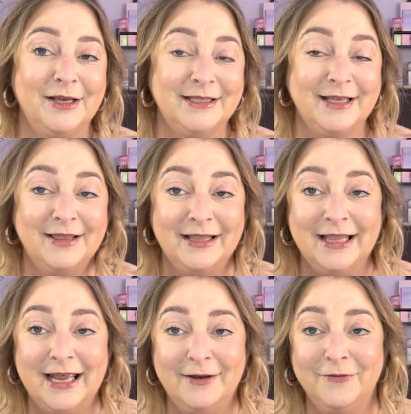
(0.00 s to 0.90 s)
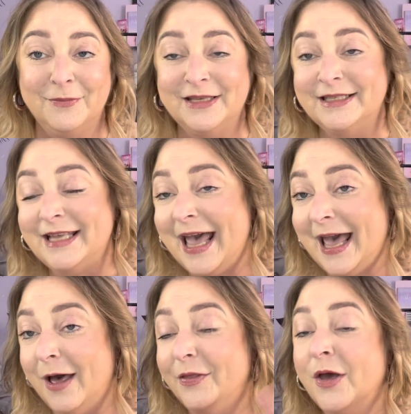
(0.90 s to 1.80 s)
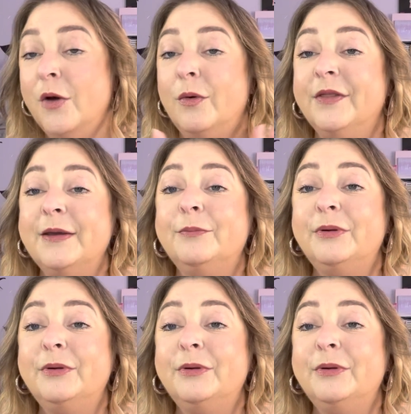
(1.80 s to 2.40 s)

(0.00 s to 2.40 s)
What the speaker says: southern lady from the south, well then